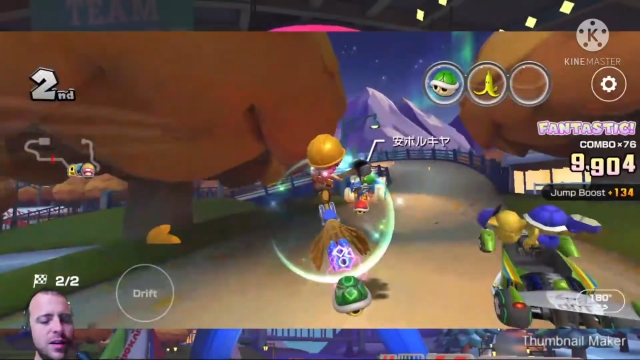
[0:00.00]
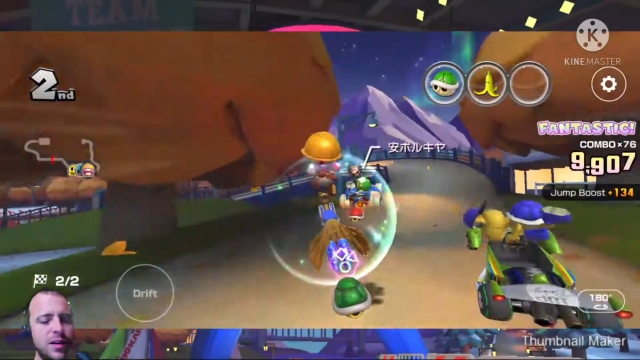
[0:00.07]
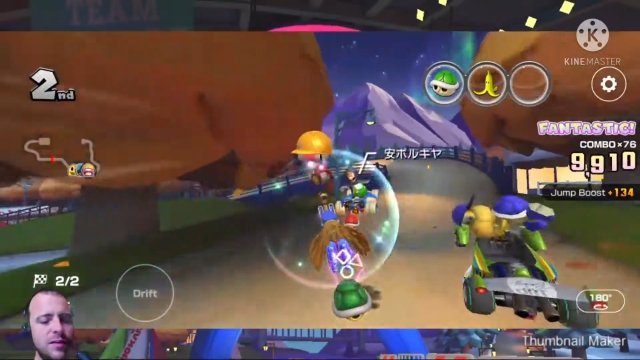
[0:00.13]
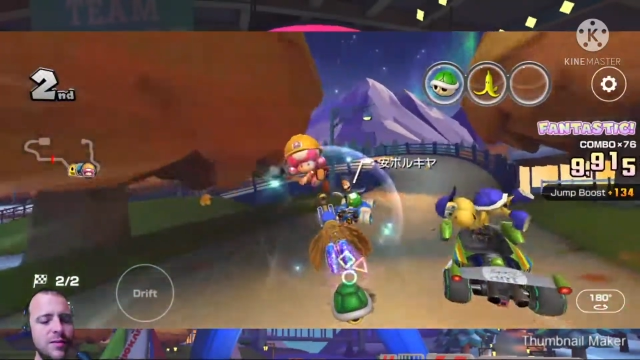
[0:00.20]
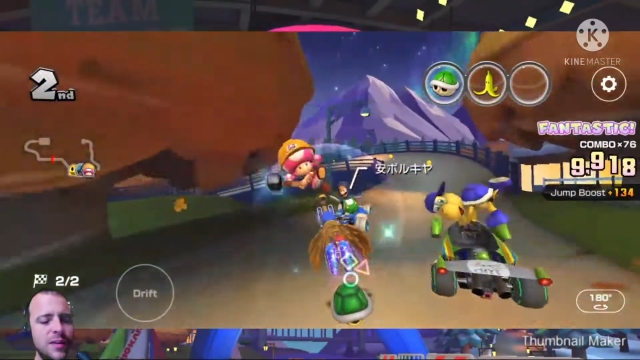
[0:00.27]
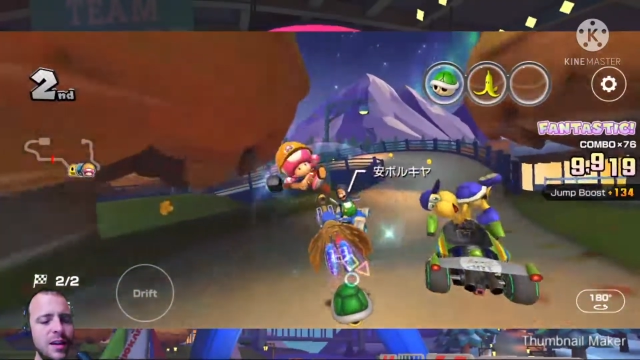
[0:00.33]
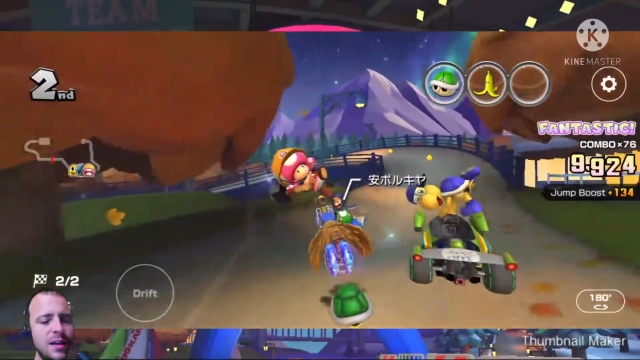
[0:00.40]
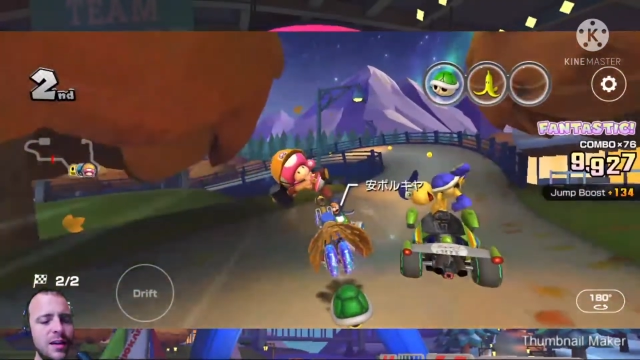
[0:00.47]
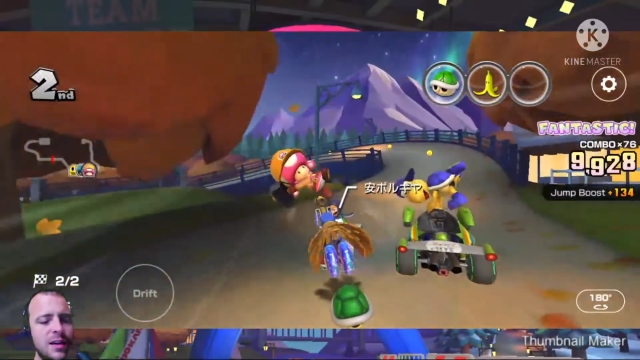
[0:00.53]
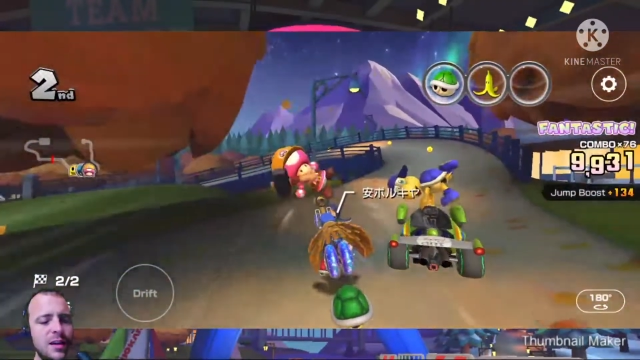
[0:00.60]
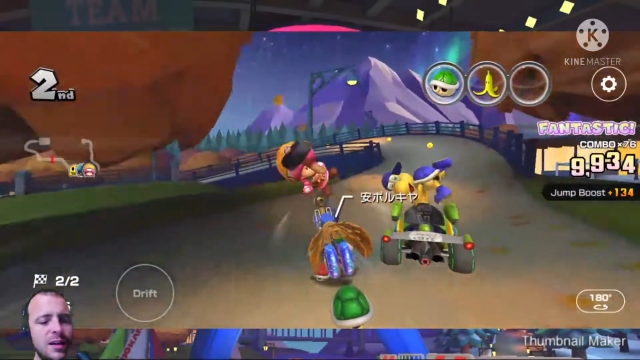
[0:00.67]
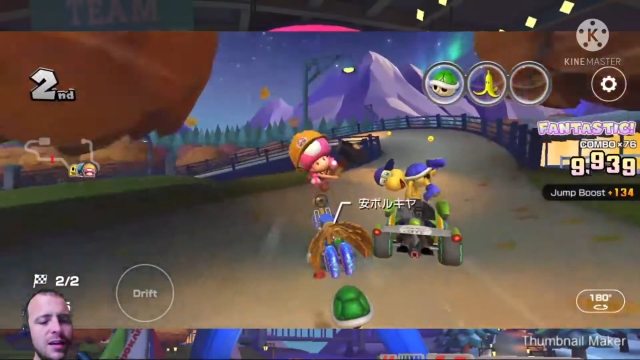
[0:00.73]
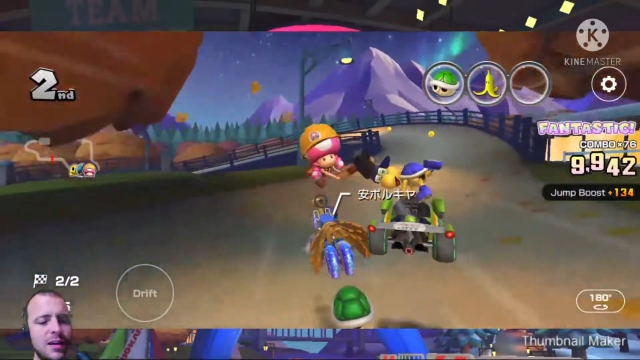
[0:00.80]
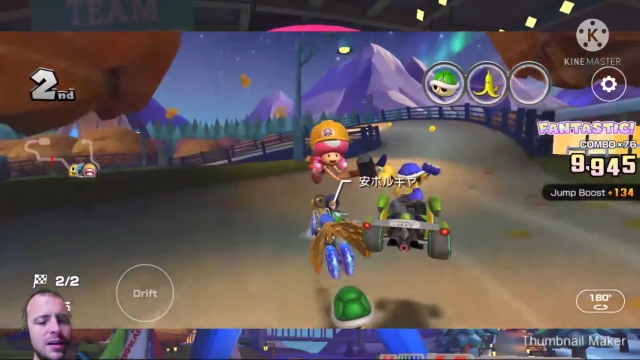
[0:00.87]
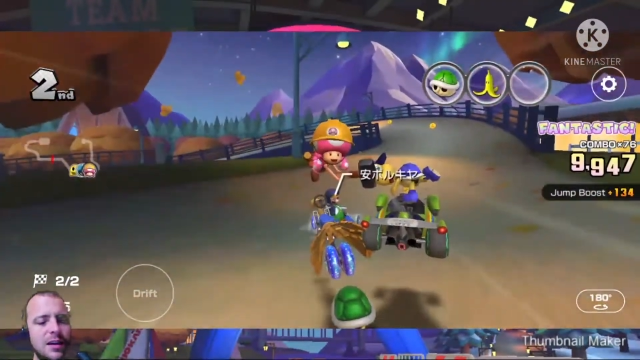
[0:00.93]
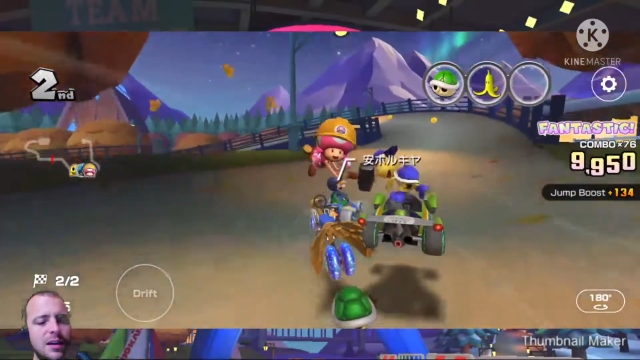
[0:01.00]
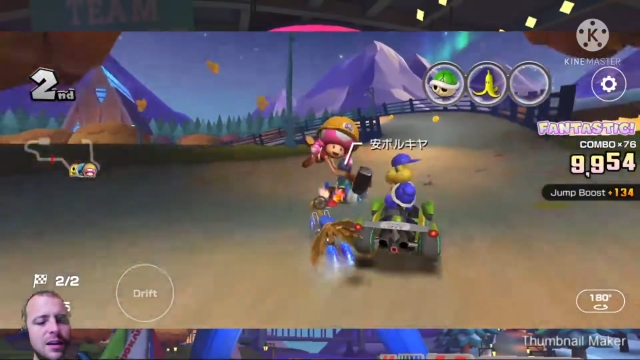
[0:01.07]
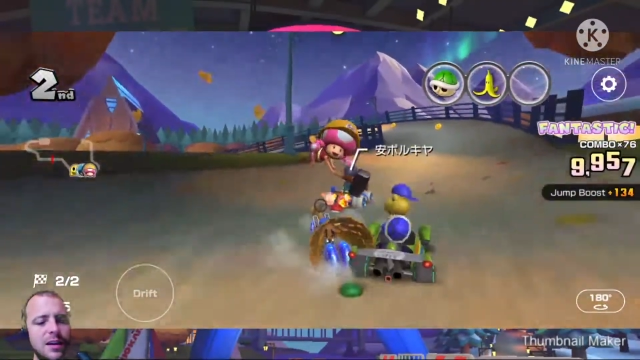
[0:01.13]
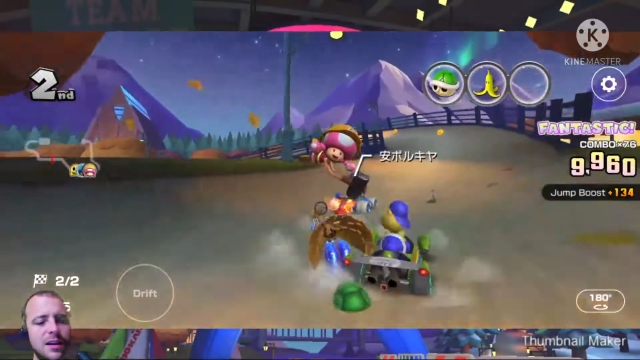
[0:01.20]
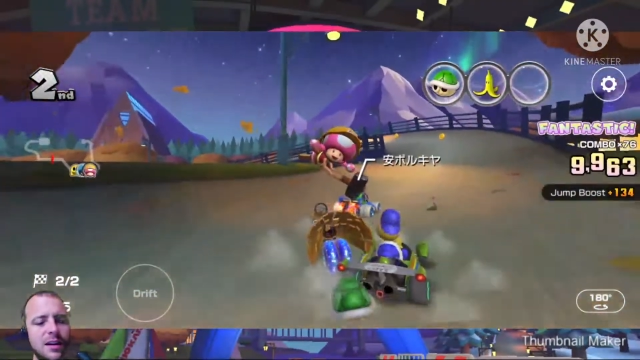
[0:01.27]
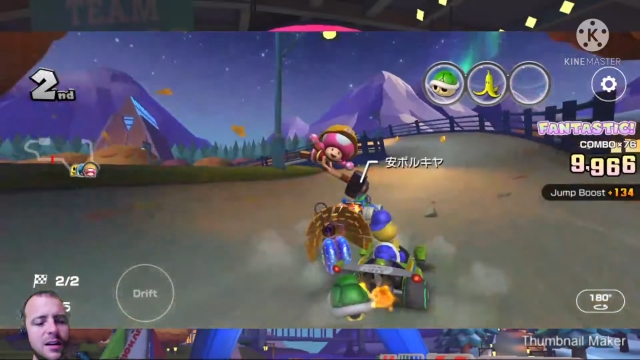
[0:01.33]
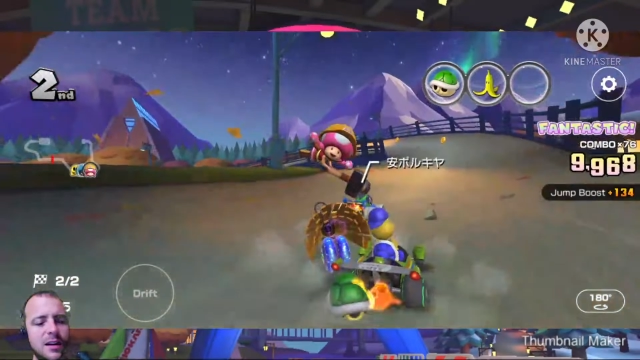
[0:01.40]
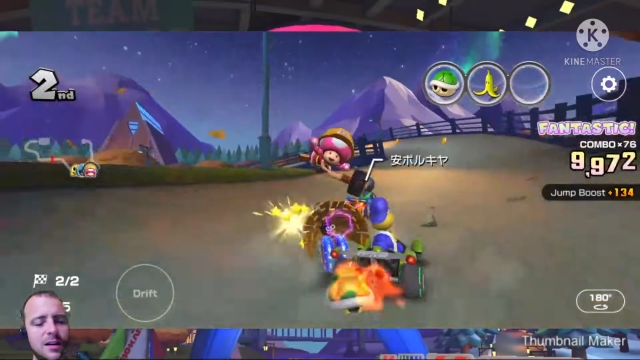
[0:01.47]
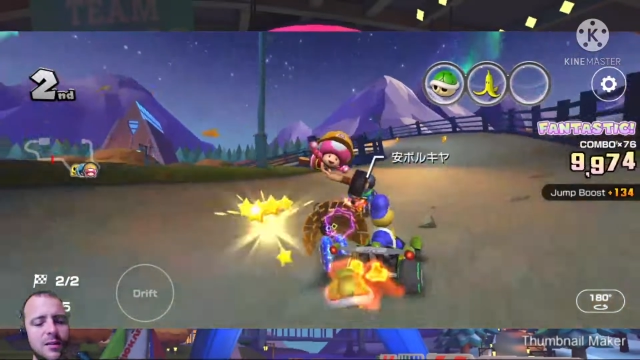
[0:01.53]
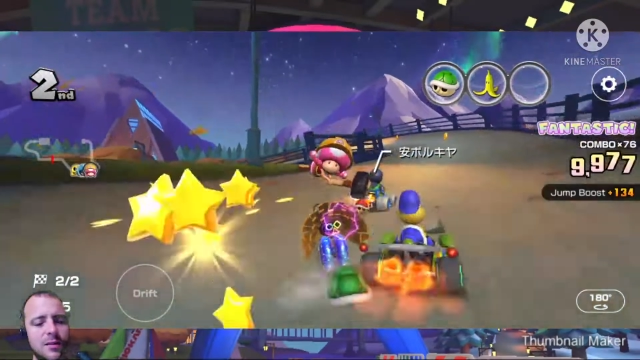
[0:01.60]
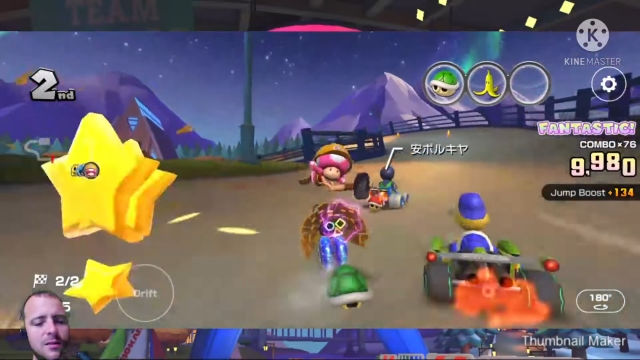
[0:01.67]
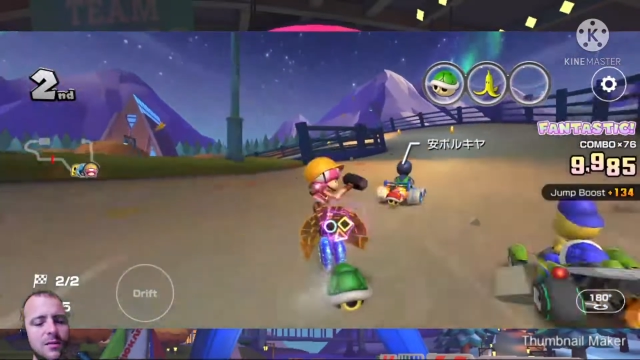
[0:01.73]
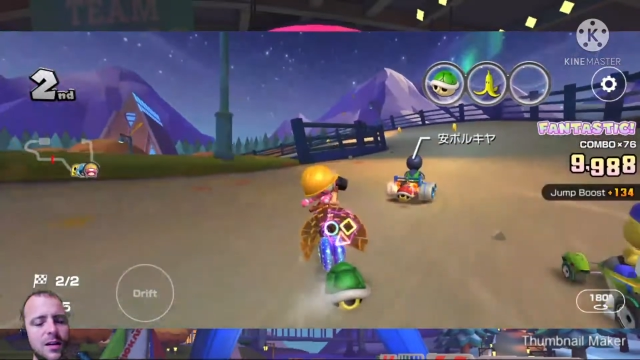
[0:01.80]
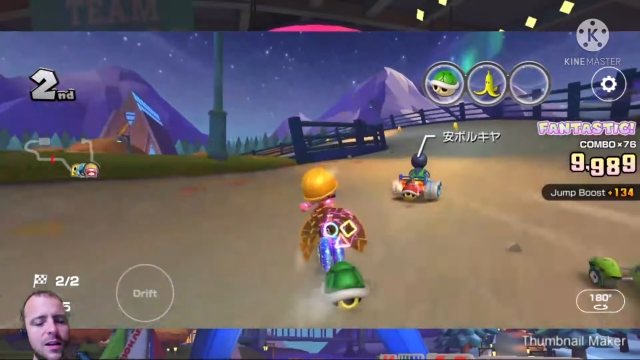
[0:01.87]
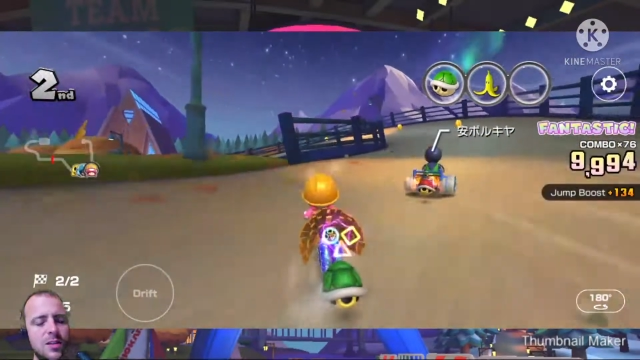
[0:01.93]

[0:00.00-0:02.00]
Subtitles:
when